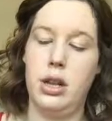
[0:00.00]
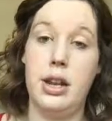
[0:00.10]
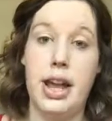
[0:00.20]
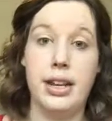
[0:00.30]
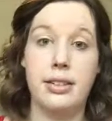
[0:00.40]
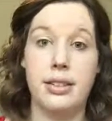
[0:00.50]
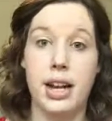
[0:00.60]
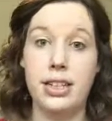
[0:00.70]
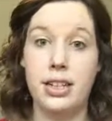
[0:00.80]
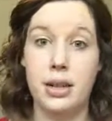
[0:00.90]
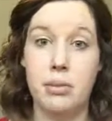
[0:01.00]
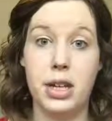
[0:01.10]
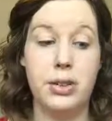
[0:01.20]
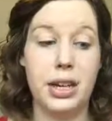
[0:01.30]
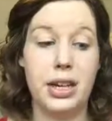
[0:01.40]
Next
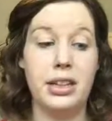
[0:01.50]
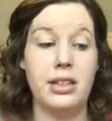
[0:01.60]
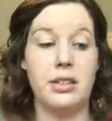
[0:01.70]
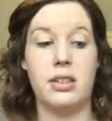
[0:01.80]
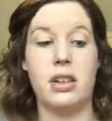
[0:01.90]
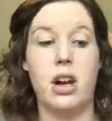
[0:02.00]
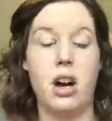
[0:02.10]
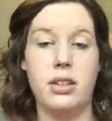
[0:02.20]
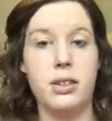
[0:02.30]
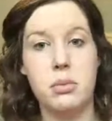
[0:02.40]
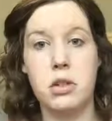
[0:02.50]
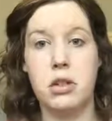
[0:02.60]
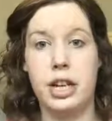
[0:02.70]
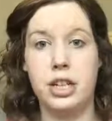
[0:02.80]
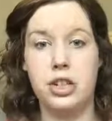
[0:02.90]
item that you get in this awesome
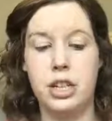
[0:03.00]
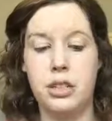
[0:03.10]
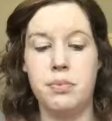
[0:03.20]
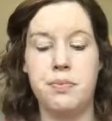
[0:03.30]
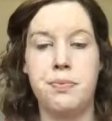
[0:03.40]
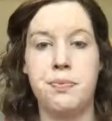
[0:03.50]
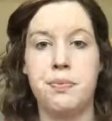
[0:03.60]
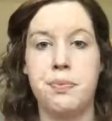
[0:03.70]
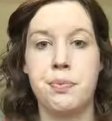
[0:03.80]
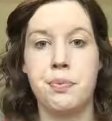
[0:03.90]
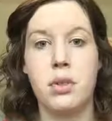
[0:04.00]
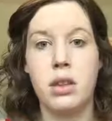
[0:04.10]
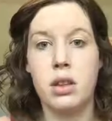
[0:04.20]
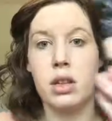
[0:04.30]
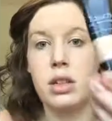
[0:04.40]
collection,
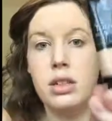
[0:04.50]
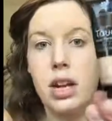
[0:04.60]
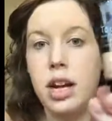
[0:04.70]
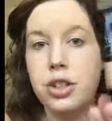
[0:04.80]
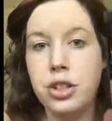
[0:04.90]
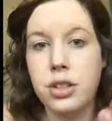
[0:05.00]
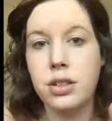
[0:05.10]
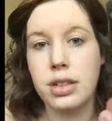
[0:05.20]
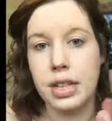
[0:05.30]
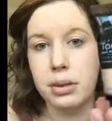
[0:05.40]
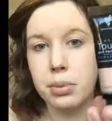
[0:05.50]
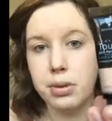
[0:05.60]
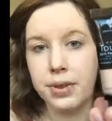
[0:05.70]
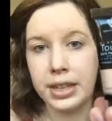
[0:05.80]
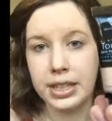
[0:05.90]
Touch Skin
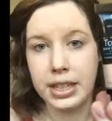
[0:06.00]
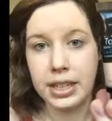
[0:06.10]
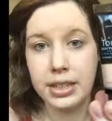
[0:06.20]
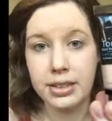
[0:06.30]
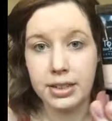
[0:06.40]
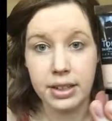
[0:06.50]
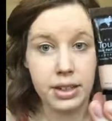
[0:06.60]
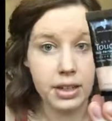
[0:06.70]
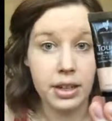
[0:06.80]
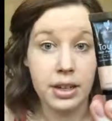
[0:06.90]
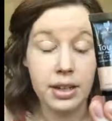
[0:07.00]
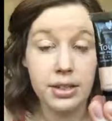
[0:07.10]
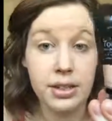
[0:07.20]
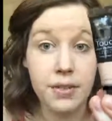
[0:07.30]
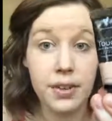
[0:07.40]
Perfecting Concealer.
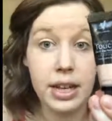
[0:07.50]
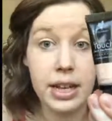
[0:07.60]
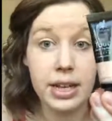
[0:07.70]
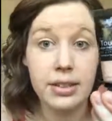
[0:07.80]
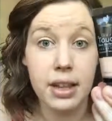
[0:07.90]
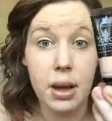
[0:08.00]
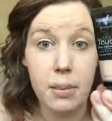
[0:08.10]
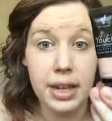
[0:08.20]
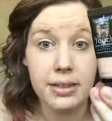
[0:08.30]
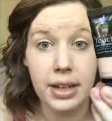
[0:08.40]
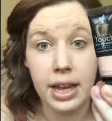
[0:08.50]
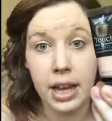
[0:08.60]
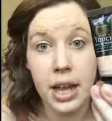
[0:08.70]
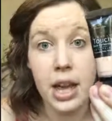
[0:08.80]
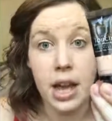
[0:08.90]
This stuff is
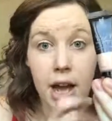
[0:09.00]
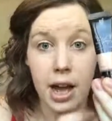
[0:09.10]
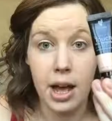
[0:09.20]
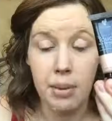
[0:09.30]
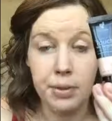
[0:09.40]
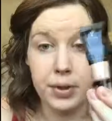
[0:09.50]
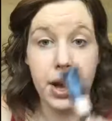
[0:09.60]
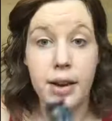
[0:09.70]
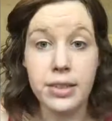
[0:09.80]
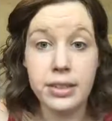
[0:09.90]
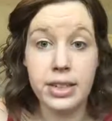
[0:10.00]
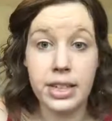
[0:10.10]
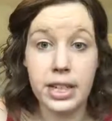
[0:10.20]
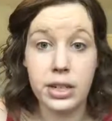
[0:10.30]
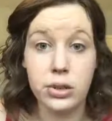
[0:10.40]
amazing. Um, if you haven't
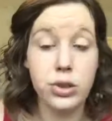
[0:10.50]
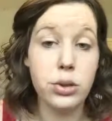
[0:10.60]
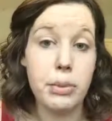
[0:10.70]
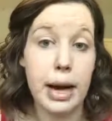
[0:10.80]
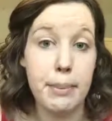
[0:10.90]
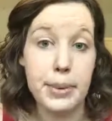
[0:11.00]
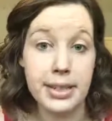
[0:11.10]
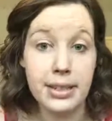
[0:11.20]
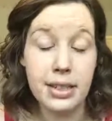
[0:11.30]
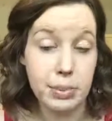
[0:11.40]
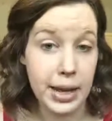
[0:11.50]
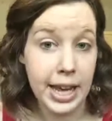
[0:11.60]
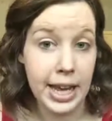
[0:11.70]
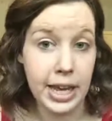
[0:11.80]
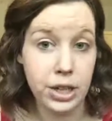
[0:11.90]
seen it, go to my business
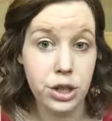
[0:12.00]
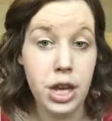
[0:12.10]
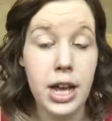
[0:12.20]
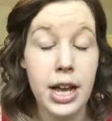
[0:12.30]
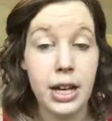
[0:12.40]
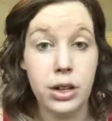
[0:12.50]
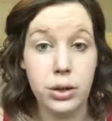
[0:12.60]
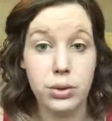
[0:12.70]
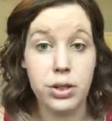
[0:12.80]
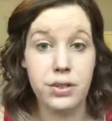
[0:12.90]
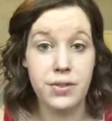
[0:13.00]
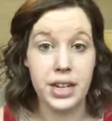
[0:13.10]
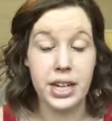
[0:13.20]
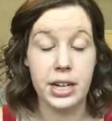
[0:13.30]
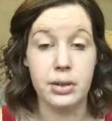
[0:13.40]
page, go to the
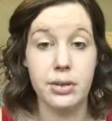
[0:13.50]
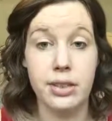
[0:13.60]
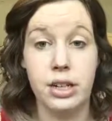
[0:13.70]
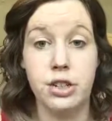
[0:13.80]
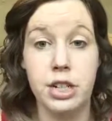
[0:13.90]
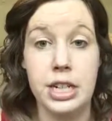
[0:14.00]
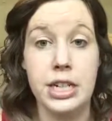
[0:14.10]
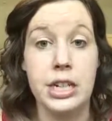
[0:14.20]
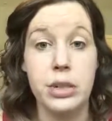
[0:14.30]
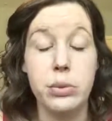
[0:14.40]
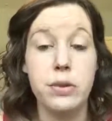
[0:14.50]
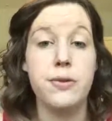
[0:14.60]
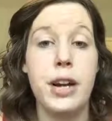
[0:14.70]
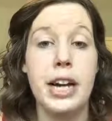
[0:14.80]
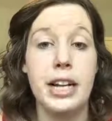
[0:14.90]
videos section, and you
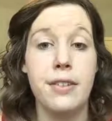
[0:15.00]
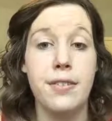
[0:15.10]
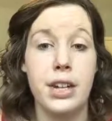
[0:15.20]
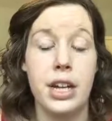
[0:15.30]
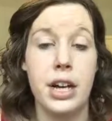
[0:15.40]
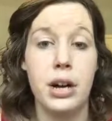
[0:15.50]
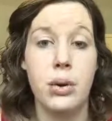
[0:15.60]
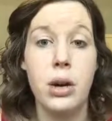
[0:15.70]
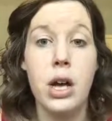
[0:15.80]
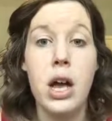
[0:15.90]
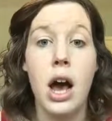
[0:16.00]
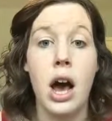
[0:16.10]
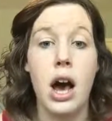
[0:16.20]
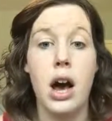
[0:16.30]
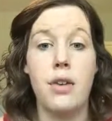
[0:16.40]
find a video
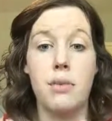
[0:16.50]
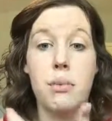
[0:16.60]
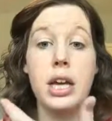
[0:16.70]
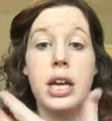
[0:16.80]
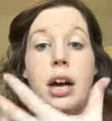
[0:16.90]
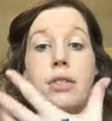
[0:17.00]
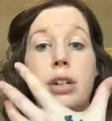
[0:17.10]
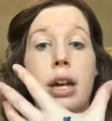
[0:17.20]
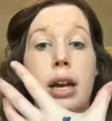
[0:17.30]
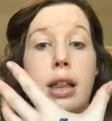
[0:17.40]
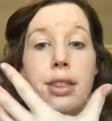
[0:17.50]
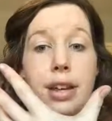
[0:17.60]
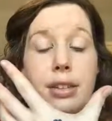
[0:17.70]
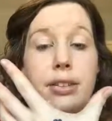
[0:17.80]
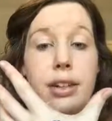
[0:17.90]
of me covering
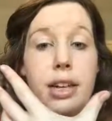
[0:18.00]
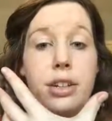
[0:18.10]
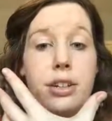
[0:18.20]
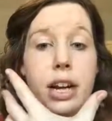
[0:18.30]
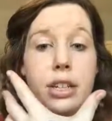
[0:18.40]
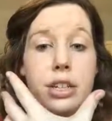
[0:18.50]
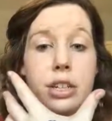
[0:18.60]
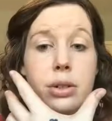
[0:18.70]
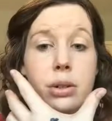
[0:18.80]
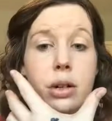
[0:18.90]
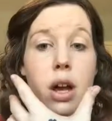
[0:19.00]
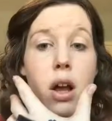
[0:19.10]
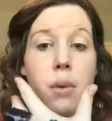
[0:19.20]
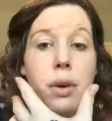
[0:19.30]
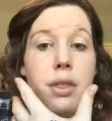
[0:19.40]
this anchor tattoo
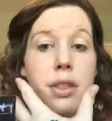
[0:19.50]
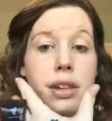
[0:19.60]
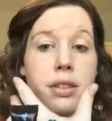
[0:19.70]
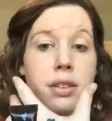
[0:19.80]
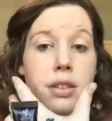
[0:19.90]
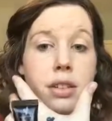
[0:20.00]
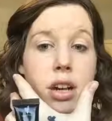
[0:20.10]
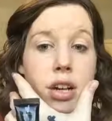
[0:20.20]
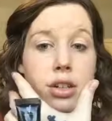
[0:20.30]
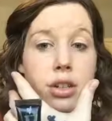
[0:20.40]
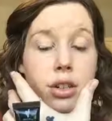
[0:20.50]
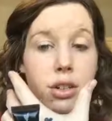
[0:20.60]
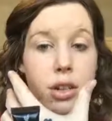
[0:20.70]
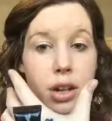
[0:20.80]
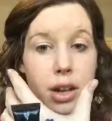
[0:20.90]
with this touch
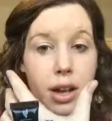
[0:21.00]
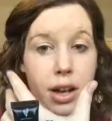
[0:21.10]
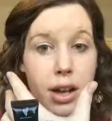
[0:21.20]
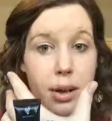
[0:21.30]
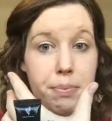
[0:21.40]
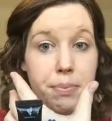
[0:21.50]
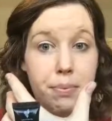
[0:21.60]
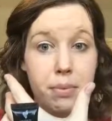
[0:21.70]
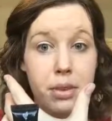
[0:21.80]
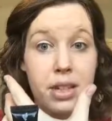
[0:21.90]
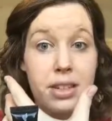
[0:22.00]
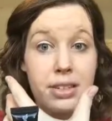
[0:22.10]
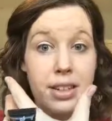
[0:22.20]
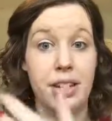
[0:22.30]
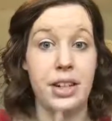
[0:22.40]
um,
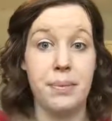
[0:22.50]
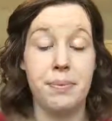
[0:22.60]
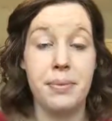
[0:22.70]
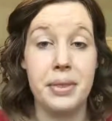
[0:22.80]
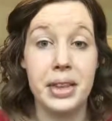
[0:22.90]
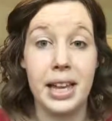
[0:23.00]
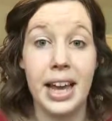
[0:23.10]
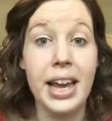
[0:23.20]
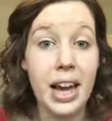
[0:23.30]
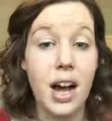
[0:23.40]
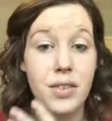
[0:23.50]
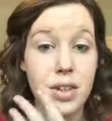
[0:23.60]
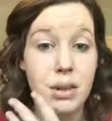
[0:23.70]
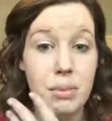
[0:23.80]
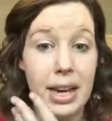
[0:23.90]
concealer. It
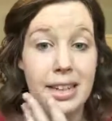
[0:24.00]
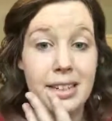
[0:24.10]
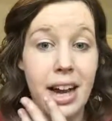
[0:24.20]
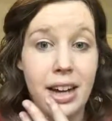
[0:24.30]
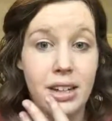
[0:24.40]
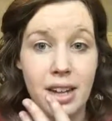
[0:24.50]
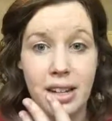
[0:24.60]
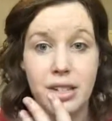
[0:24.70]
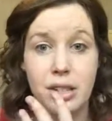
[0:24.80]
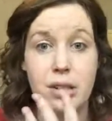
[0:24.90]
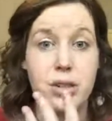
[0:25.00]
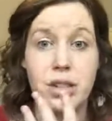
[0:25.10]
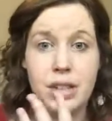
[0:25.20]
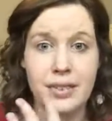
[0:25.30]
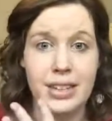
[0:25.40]
covered my entire tattoo and you
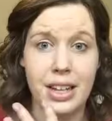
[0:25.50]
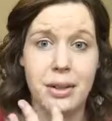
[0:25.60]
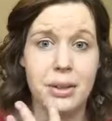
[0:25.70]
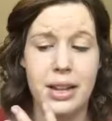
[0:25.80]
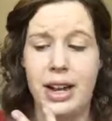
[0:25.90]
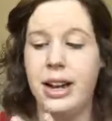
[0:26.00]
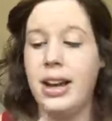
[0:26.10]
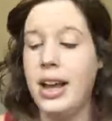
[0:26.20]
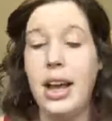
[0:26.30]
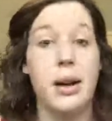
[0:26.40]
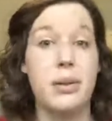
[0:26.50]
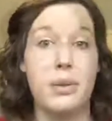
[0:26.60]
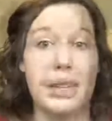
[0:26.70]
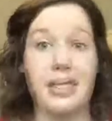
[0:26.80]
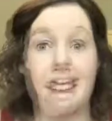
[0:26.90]
couldn't even tell it was there. It was
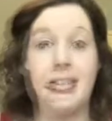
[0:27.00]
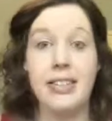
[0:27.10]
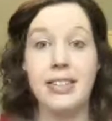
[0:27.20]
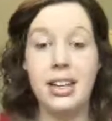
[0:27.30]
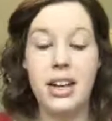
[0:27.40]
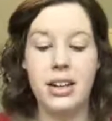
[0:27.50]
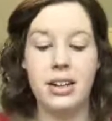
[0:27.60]
amazing. This